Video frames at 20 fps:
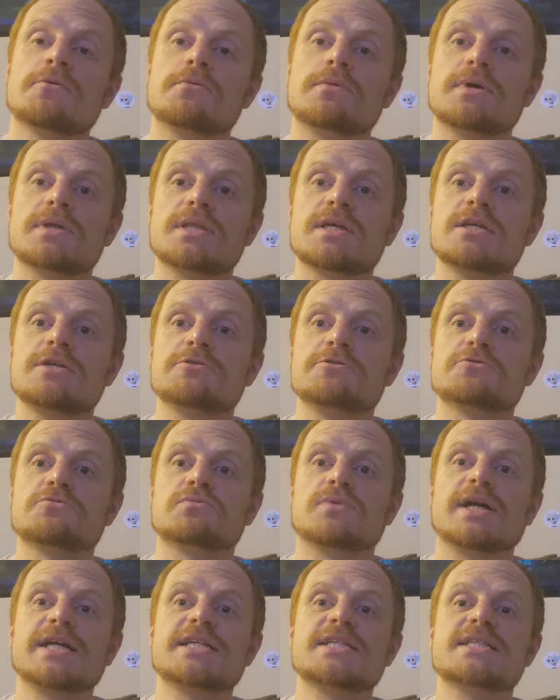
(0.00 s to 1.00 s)
where they use
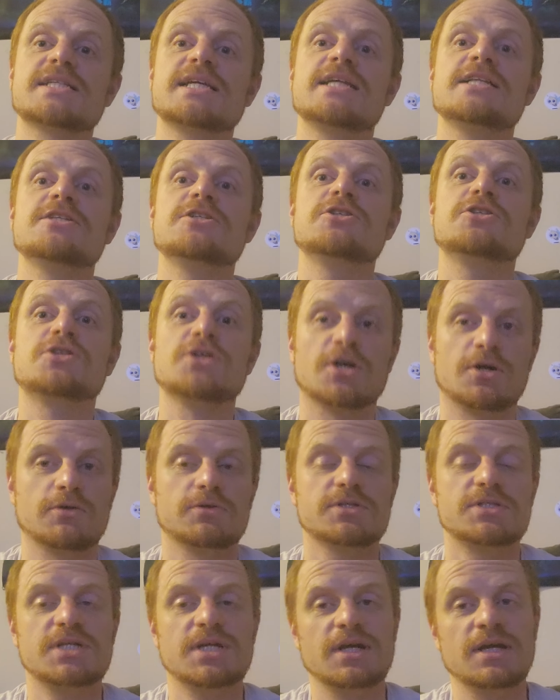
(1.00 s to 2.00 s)
rice and
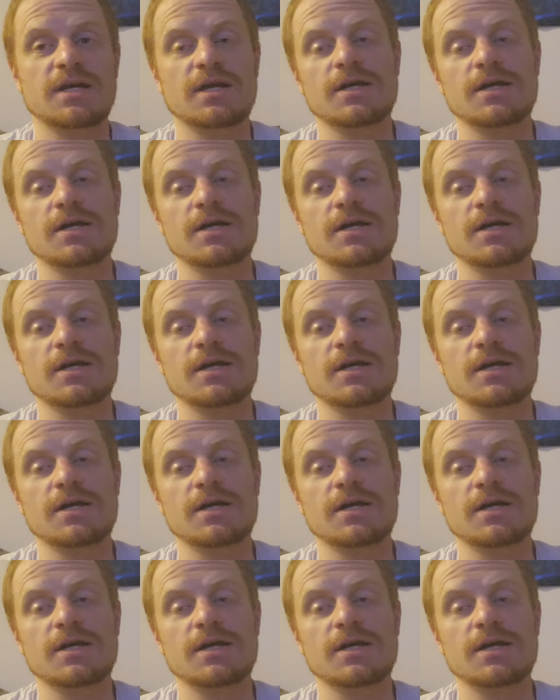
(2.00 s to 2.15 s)
dirt